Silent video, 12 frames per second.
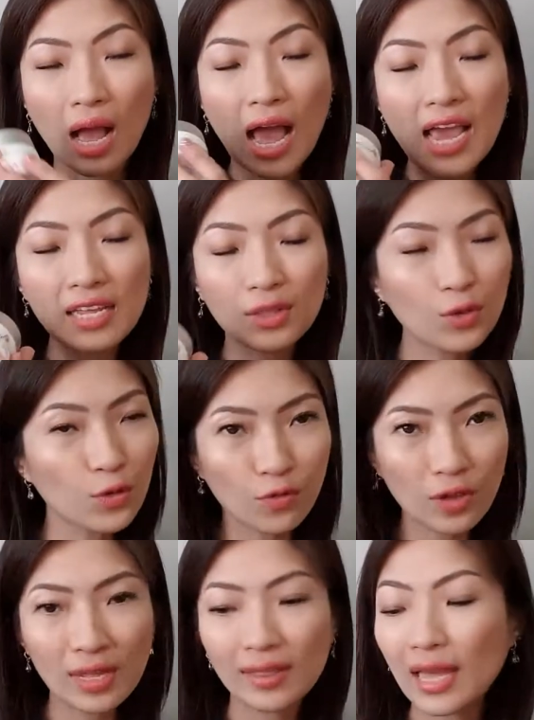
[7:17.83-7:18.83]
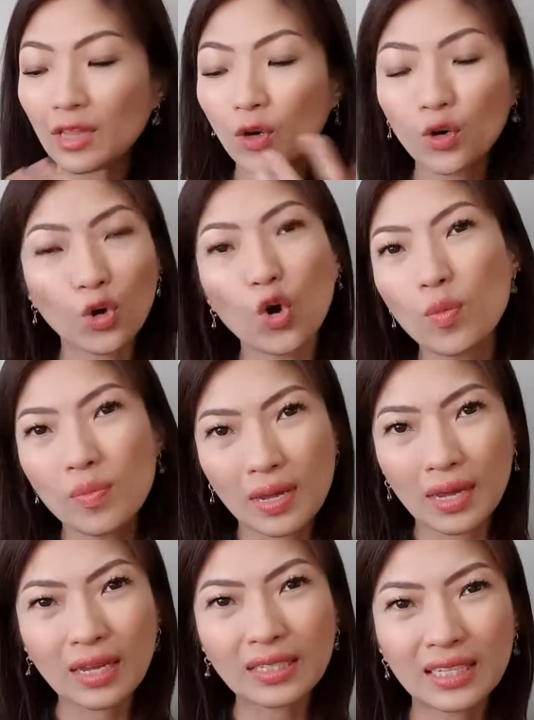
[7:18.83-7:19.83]
I do feel that
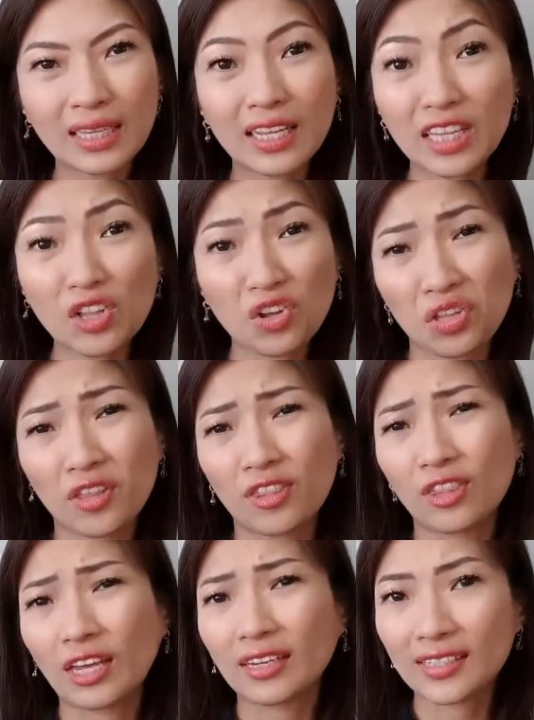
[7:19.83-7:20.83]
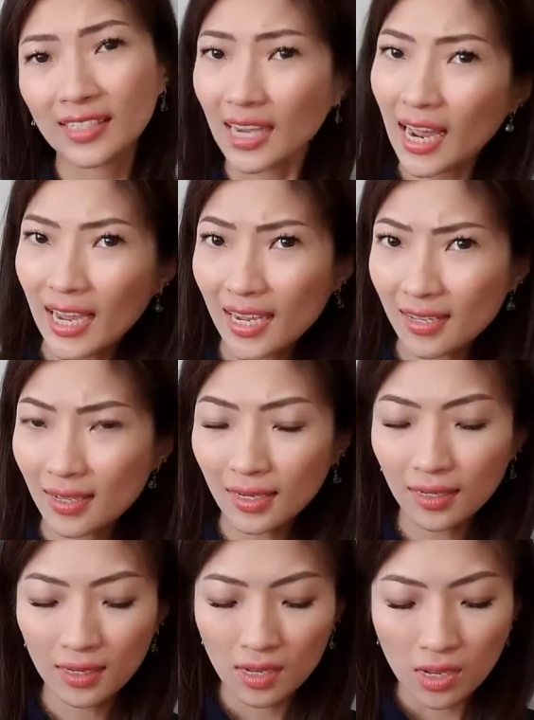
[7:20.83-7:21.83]
Orome is a little on the thick
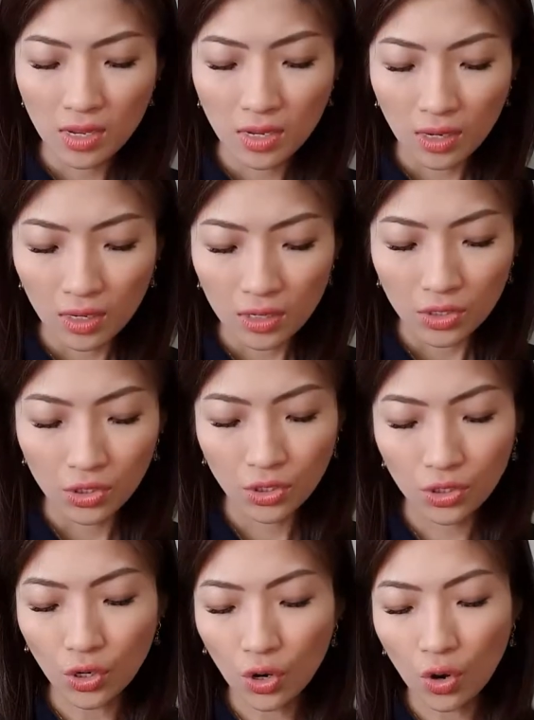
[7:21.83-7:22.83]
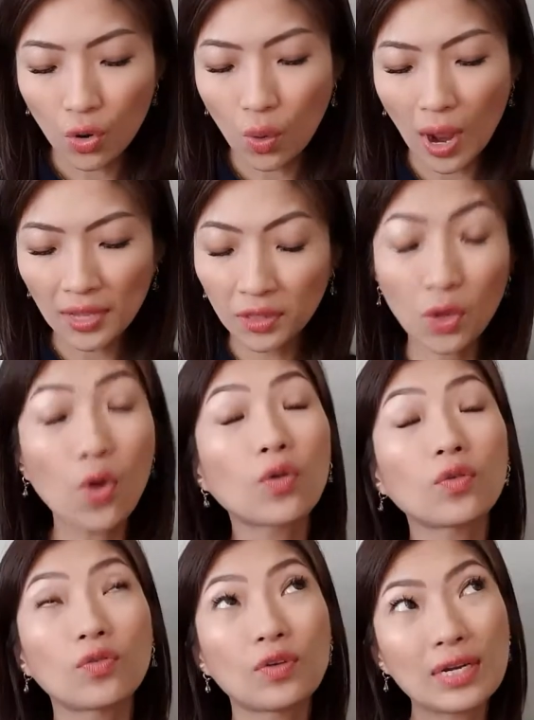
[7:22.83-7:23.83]
side, so I
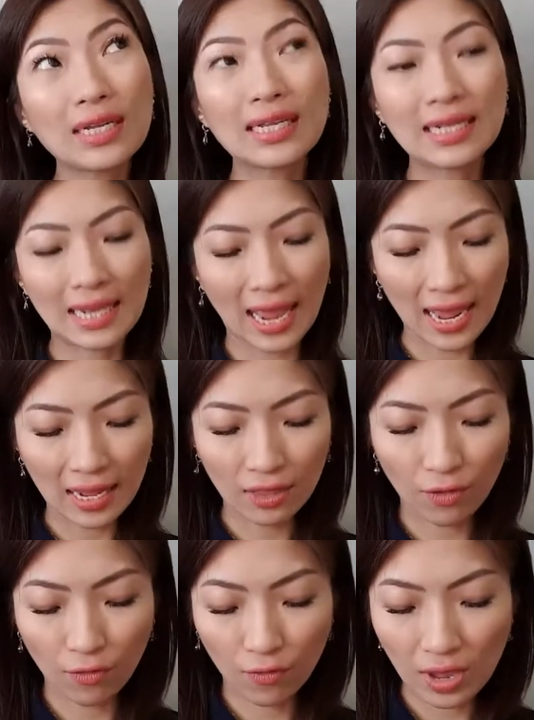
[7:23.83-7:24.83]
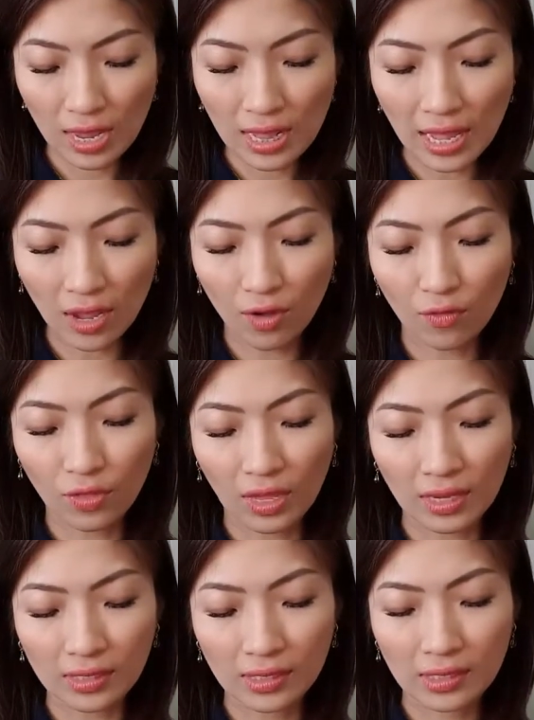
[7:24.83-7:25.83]
don't really like the feeling of
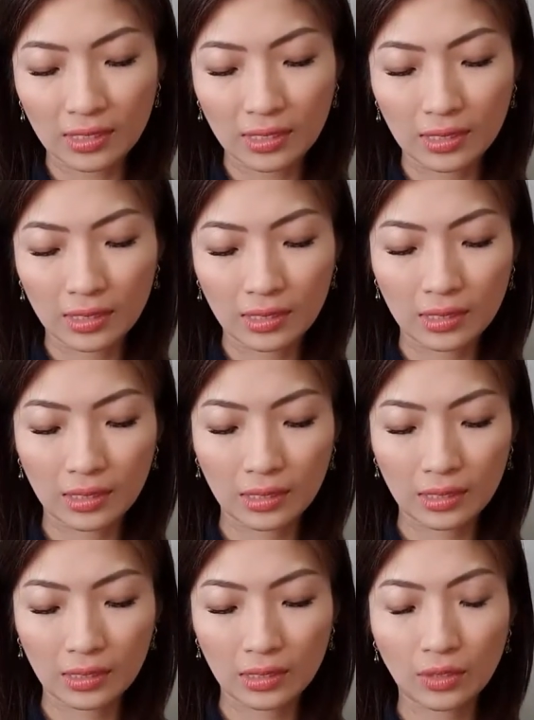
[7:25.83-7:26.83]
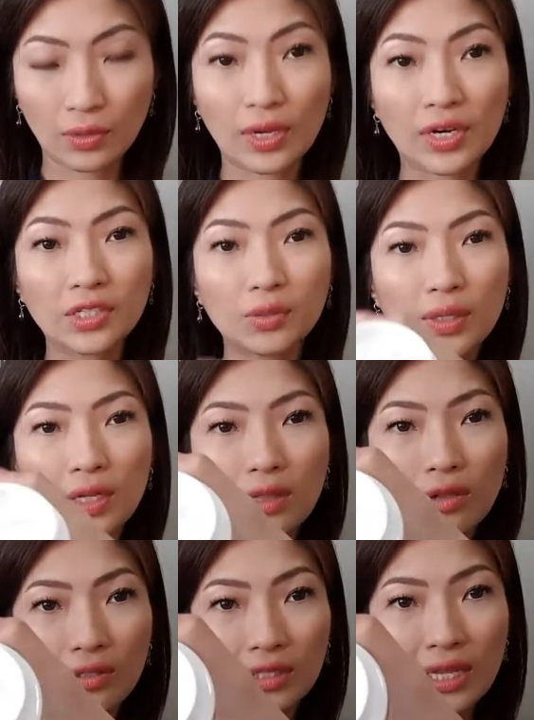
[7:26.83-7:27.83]
this. So here's what
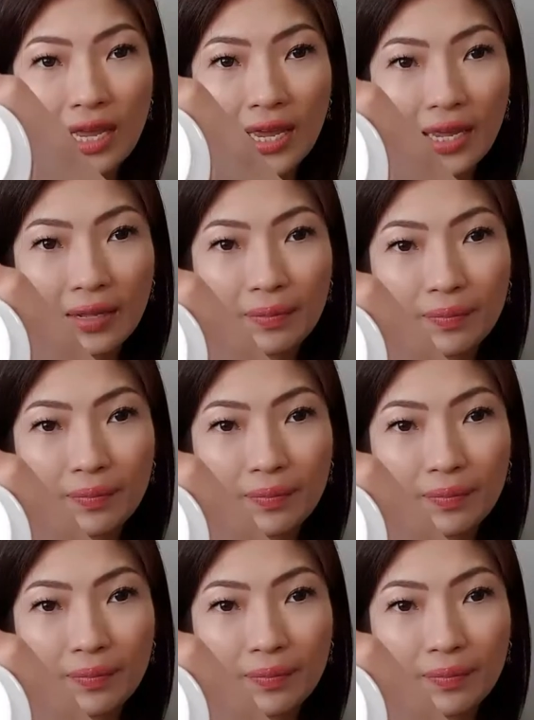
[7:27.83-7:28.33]
it looks like.